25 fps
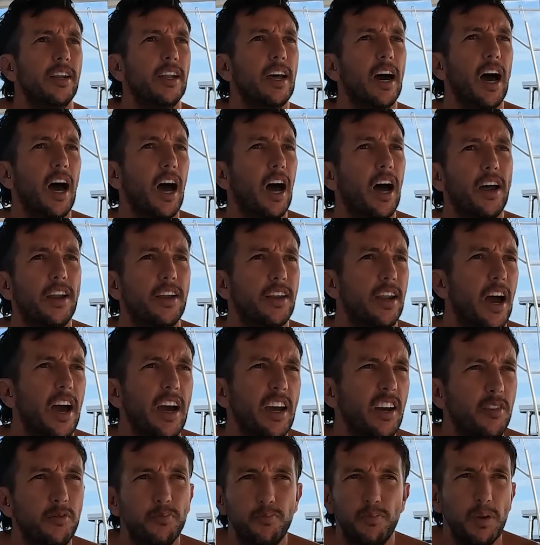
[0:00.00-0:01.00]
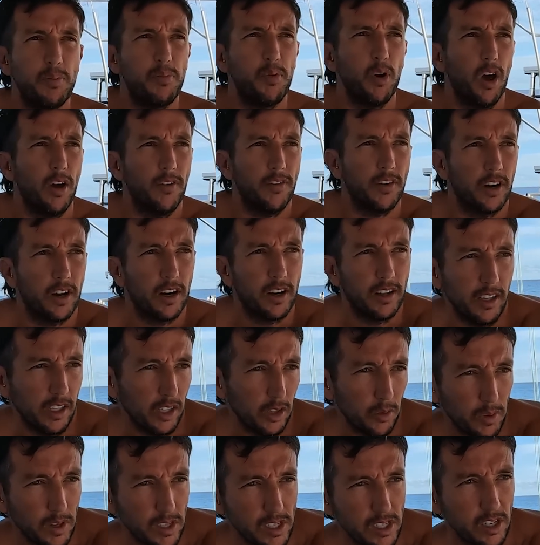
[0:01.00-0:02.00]
Nah, nah, it'll be perfect. I don't
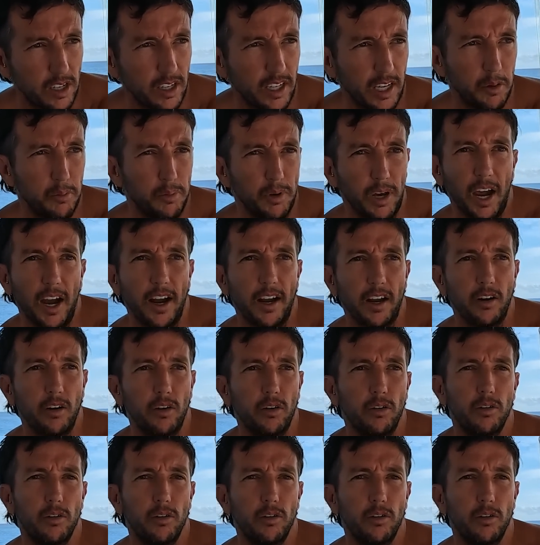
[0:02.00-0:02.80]
think the weather's gonna get bad at